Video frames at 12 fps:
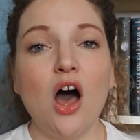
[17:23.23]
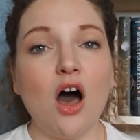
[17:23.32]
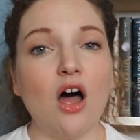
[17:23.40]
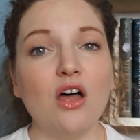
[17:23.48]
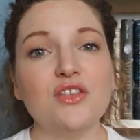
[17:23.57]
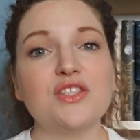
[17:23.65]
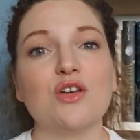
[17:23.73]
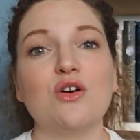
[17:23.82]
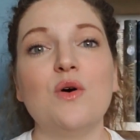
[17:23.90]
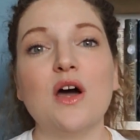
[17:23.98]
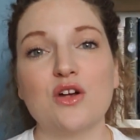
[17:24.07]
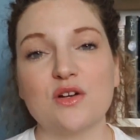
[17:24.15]

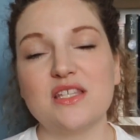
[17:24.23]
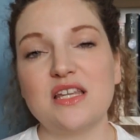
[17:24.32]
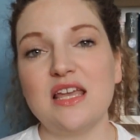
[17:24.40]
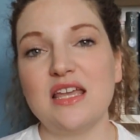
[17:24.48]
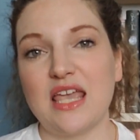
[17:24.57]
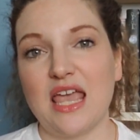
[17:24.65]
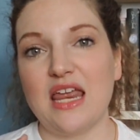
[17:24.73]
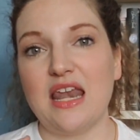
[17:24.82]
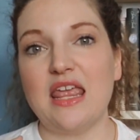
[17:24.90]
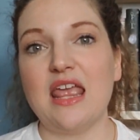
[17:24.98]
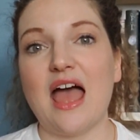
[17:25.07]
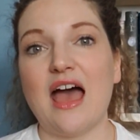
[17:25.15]
Also, Krista and
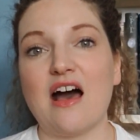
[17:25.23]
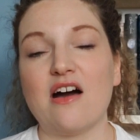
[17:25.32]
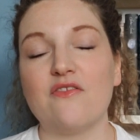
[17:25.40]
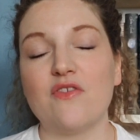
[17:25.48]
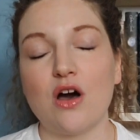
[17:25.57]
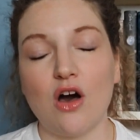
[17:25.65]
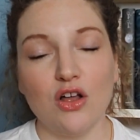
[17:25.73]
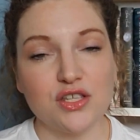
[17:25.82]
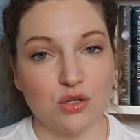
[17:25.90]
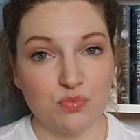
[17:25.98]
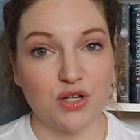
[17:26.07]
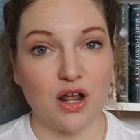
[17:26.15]
Katie have
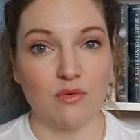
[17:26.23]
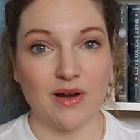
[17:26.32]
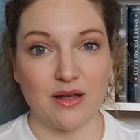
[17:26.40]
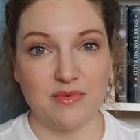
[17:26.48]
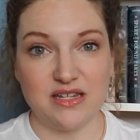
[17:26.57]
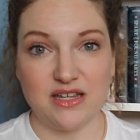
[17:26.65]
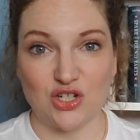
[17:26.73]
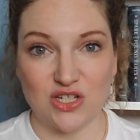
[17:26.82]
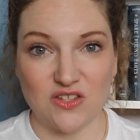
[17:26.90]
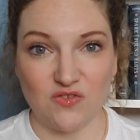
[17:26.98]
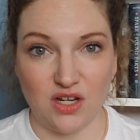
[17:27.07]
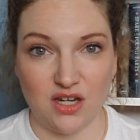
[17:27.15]
also put out
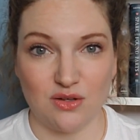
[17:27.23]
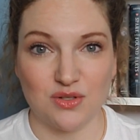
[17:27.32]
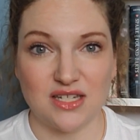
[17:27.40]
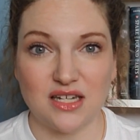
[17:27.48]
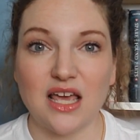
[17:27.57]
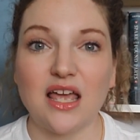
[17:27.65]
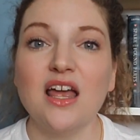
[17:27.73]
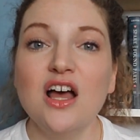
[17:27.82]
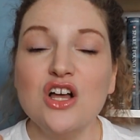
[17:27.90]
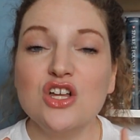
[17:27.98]
recommendations videos today,